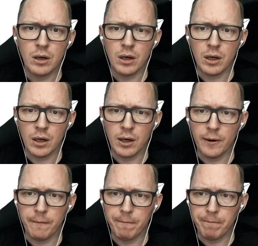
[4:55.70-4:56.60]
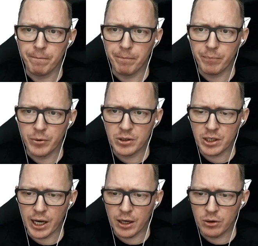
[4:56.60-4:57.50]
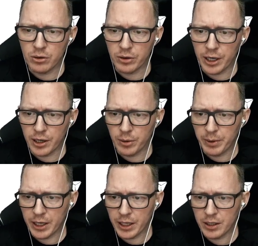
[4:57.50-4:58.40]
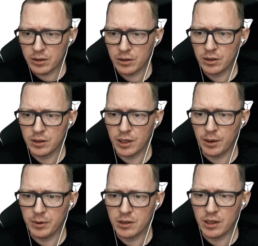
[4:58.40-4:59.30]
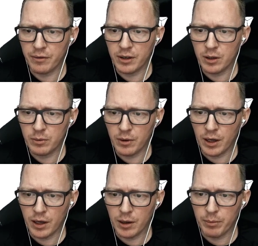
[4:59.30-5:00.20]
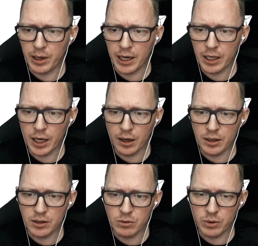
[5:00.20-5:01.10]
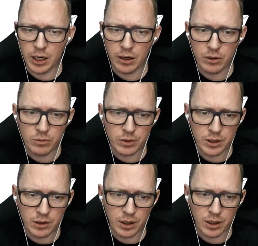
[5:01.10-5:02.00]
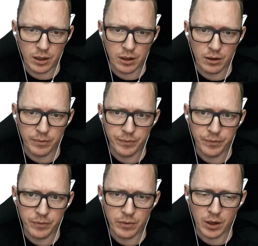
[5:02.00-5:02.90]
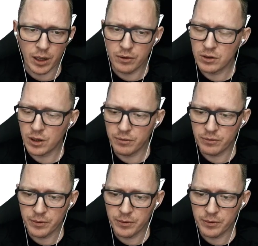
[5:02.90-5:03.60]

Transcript: Um, this guy who created a package, his name is David uh, Barranca, is really good with uh, a lot of stuff.